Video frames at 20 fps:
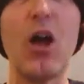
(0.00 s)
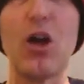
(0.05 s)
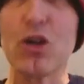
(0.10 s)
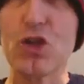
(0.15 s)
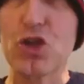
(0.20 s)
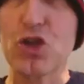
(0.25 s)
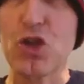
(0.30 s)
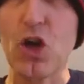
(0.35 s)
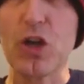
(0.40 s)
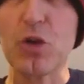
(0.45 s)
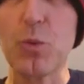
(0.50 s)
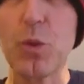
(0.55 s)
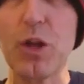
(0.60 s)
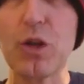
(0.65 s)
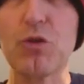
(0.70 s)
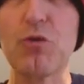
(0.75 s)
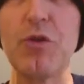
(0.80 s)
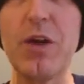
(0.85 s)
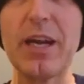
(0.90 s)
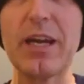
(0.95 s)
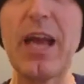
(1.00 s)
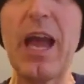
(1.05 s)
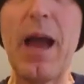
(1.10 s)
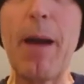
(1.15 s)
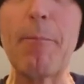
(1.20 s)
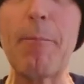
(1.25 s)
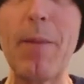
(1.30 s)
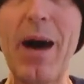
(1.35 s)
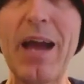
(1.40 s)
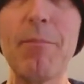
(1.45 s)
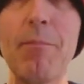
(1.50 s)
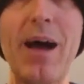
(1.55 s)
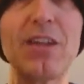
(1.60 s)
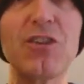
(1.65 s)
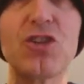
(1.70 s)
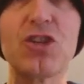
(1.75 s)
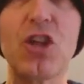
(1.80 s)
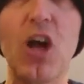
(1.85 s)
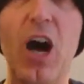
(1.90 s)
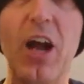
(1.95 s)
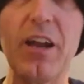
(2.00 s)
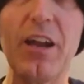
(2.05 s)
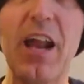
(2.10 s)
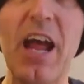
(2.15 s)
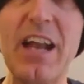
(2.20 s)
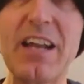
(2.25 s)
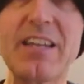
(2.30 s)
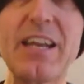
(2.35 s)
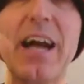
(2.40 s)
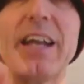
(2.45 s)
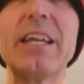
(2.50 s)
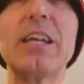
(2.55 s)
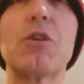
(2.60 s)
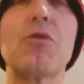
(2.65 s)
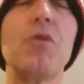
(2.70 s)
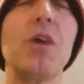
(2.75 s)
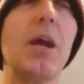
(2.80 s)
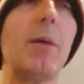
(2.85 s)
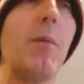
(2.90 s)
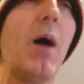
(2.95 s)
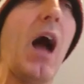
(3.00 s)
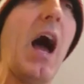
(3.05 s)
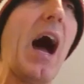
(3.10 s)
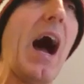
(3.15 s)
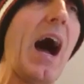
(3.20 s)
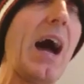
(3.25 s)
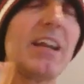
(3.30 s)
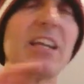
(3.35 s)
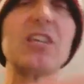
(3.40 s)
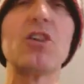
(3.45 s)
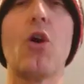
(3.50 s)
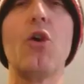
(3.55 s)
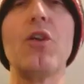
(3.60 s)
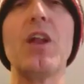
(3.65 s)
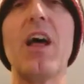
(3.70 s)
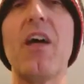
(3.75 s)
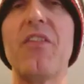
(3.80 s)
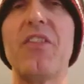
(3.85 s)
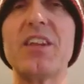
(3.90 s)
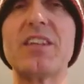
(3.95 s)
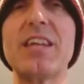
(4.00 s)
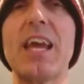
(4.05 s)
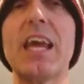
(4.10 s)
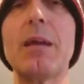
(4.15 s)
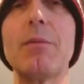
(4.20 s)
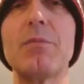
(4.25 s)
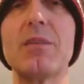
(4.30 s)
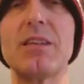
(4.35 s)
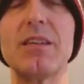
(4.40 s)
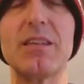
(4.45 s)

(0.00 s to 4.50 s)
Sod Will Grigg, my man starting, Danny Graham, and he's on the team